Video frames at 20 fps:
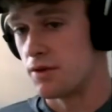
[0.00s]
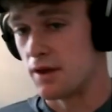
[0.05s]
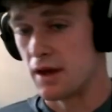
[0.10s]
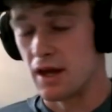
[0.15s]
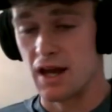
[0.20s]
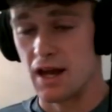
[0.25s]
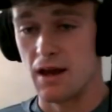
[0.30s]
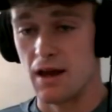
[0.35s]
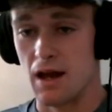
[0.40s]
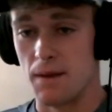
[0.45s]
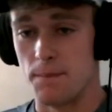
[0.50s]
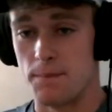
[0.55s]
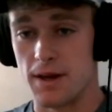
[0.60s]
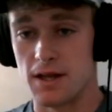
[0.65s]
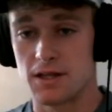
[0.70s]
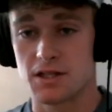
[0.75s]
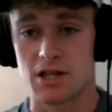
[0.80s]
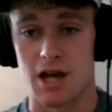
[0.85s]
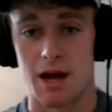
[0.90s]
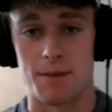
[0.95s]
with a
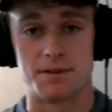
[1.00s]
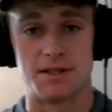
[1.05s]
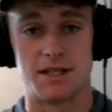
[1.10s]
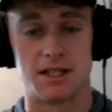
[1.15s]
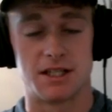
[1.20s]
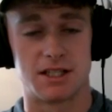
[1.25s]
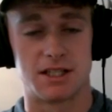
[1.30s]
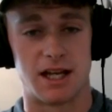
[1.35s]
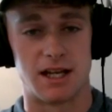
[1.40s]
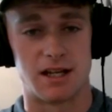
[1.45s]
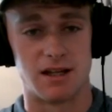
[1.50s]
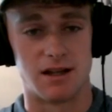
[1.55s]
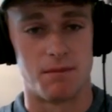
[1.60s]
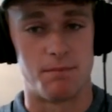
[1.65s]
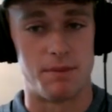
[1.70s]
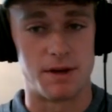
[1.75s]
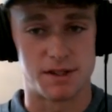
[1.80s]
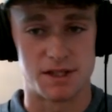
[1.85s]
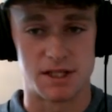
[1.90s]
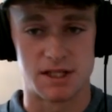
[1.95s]
pitch competition. I did a
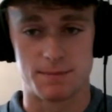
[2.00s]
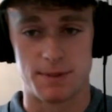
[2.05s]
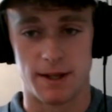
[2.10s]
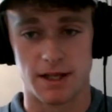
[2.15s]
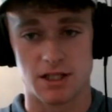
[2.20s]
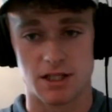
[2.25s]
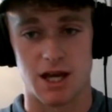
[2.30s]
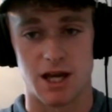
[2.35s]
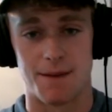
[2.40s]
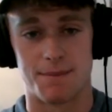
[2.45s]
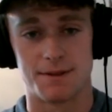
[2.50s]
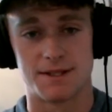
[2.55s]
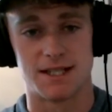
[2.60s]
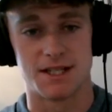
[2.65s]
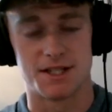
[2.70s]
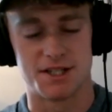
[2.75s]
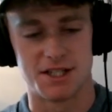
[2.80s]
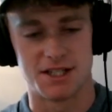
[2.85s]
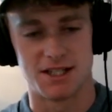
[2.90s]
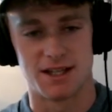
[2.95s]
business pitch
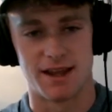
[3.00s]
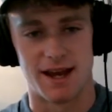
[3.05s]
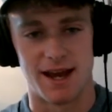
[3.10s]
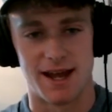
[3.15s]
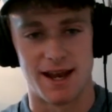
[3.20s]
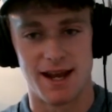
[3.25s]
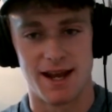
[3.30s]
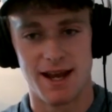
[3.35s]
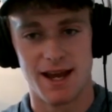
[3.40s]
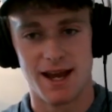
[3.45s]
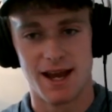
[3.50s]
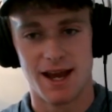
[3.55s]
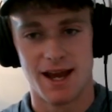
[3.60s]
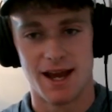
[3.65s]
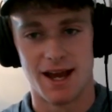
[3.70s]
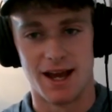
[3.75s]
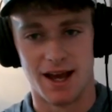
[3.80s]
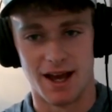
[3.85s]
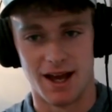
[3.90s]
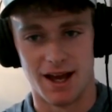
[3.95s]
competition that
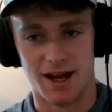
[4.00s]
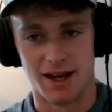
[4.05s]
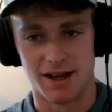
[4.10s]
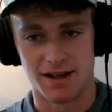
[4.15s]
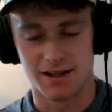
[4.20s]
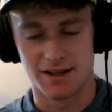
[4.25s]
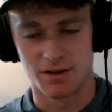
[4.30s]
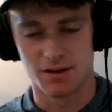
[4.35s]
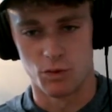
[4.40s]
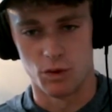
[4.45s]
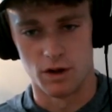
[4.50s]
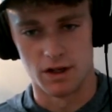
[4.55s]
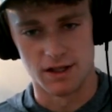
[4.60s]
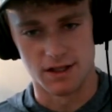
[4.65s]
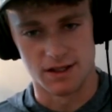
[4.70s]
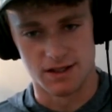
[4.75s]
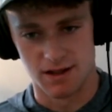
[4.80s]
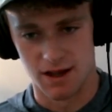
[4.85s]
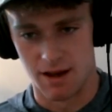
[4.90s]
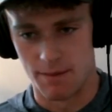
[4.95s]

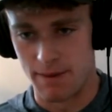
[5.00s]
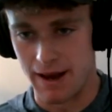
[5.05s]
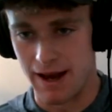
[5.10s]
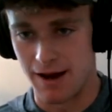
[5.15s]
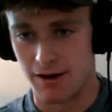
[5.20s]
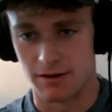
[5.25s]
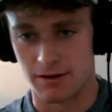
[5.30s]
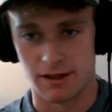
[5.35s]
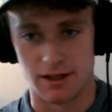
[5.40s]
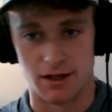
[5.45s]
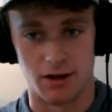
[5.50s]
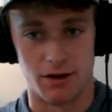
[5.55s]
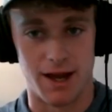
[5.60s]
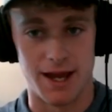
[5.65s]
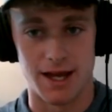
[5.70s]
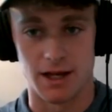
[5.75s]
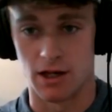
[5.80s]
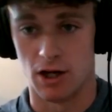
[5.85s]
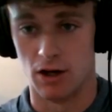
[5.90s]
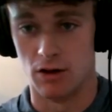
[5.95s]
was about,
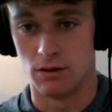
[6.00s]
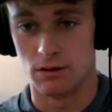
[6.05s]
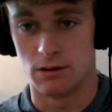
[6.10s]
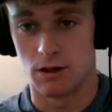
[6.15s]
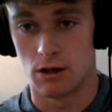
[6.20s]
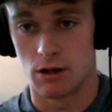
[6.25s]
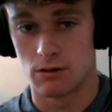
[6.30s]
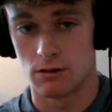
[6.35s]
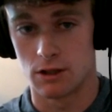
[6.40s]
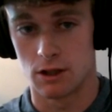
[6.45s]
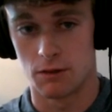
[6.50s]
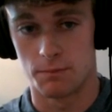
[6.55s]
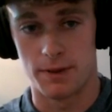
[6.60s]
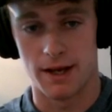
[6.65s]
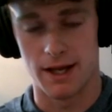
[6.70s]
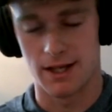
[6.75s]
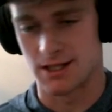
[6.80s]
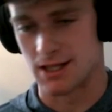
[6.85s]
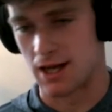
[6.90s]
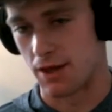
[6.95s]
hey, go
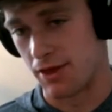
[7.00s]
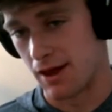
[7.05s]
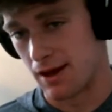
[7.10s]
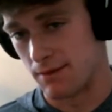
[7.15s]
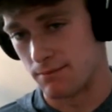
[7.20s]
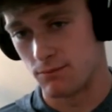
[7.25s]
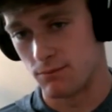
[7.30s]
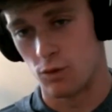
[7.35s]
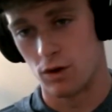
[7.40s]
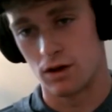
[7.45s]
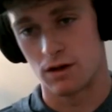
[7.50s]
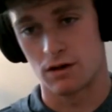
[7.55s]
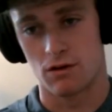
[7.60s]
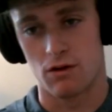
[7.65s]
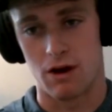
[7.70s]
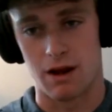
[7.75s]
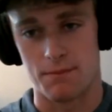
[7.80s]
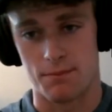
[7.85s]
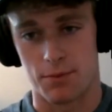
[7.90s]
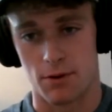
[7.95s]
pitch. And I thought, what
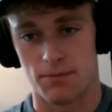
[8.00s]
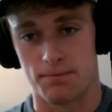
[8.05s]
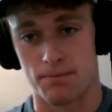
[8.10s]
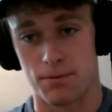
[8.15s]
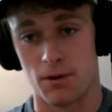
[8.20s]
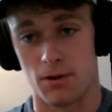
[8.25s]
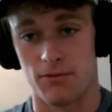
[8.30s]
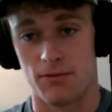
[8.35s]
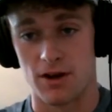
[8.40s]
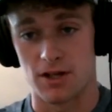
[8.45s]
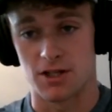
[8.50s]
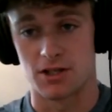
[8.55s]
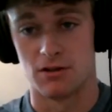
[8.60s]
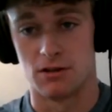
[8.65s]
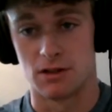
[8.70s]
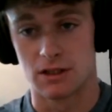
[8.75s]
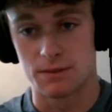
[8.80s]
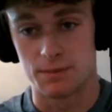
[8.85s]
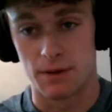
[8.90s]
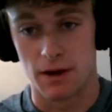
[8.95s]
great
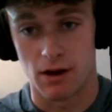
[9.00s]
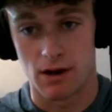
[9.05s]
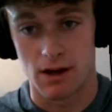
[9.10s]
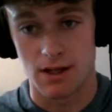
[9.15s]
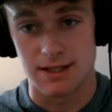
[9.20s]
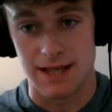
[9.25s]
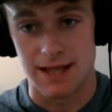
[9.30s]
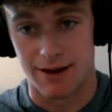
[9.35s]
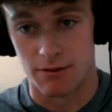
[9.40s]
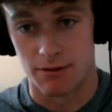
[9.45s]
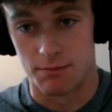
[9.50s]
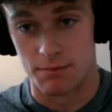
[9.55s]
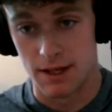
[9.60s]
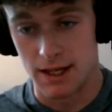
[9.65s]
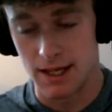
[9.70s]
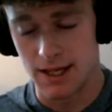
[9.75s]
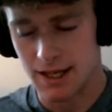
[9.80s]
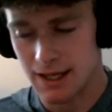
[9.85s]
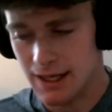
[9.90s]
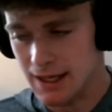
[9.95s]
professional experience that would
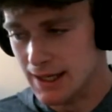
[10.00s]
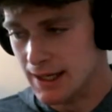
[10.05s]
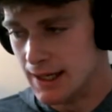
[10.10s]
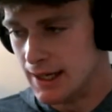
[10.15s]
be.